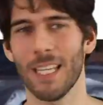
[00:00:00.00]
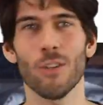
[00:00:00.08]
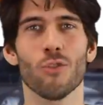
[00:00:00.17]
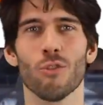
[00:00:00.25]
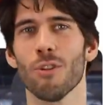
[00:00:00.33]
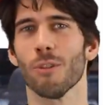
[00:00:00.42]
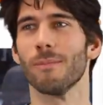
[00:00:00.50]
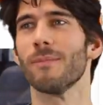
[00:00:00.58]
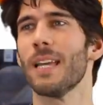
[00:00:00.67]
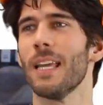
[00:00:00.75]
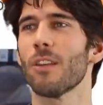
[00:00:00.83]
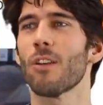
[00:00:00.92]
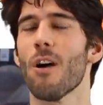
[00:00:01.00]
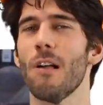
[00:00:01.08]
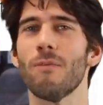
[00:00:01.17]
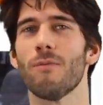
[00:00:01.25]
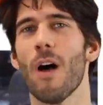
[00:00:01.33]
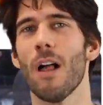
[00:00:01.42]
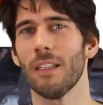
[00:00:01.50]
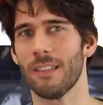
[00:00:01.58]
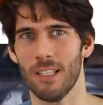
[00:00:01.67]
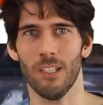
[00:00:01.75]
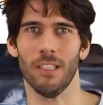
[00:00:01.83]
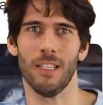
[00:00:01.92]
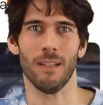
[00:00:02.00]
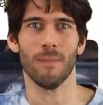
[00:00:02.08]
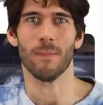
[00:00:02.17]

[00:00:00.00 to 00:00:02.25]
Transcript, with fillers: It's true. It's called volatility.